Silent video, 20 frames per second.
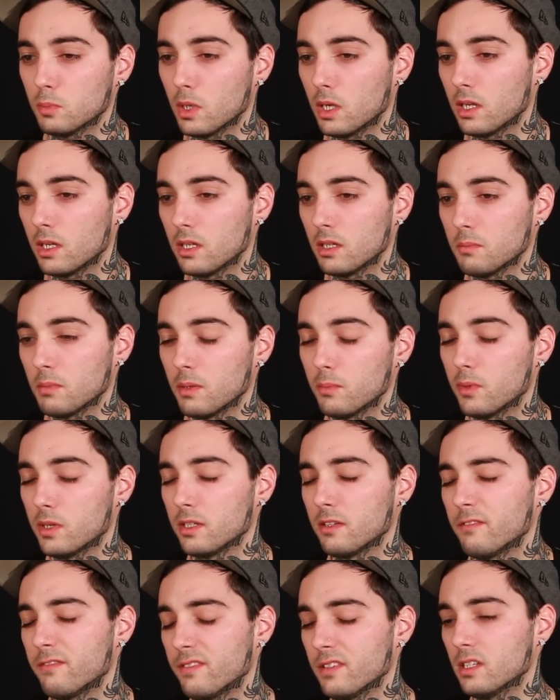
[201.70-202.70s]
by my
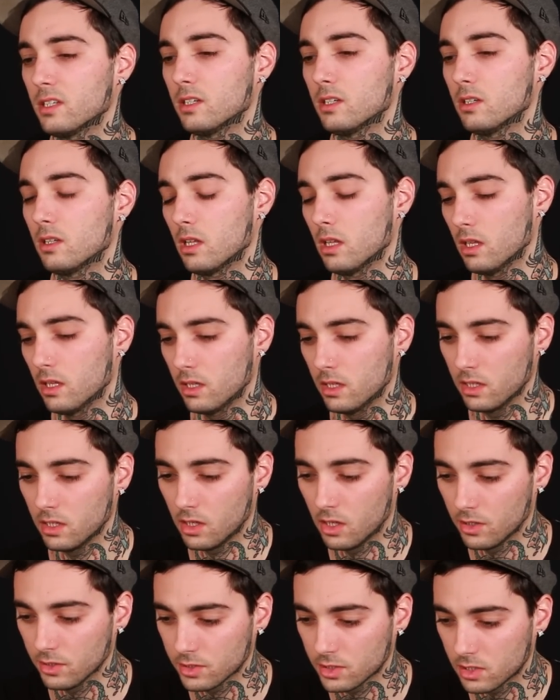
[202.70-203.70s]
buddy Phil
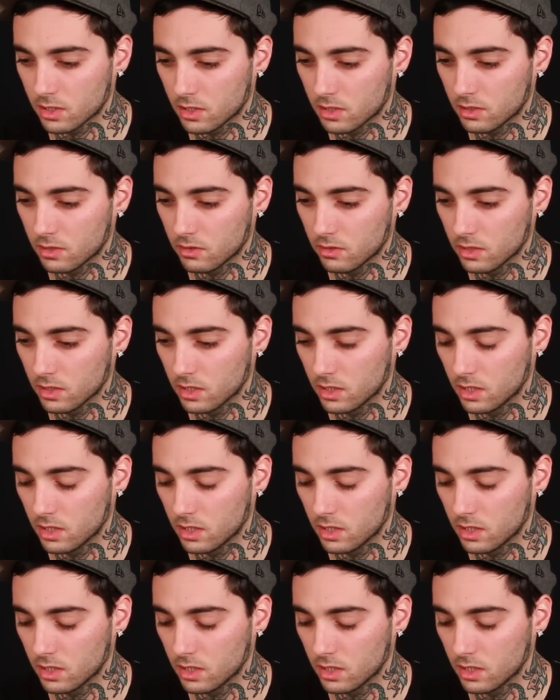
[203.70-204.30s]
also.